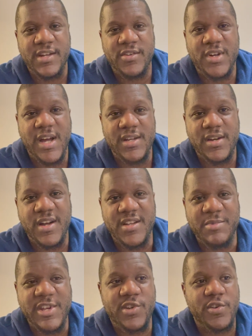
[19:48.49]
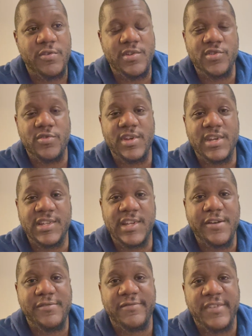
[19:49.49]
All right, guys, make sure you enjoy
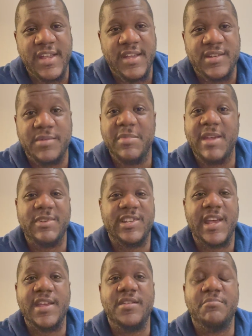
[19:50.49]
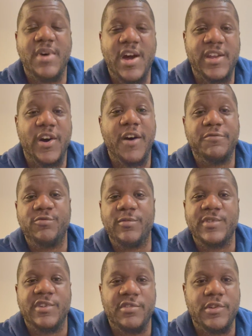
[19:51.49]
yourself. Maybe take your mind off
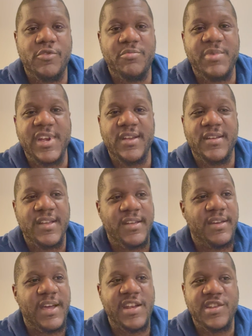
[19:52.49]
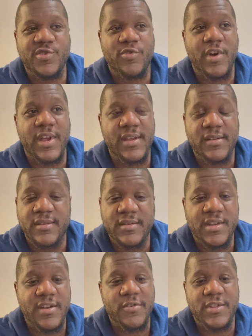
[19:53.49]
crypto a little bit and enjoy,
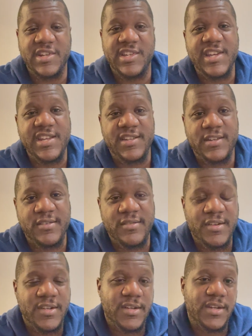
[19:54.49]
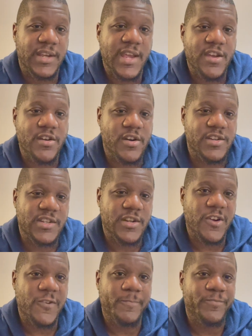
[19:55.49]
you know, the season. Okay, guys.
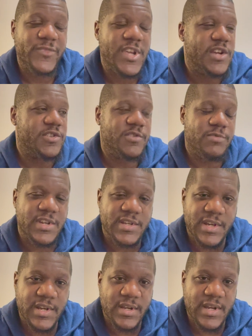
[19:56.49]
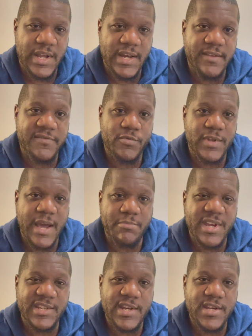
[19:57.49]
So, yeah, I just wanted to uh, leave you with that
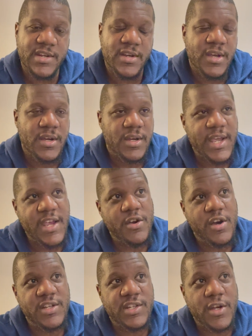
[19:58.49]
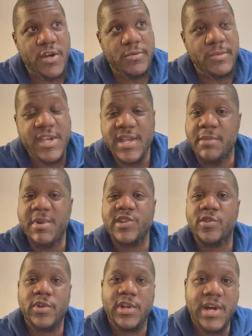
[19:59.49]
message. Okay, guys. So, yeah, make
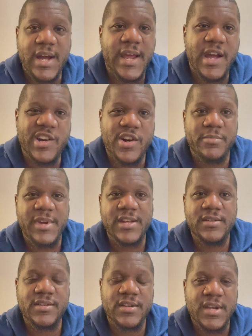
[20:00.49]
sure you like and comment.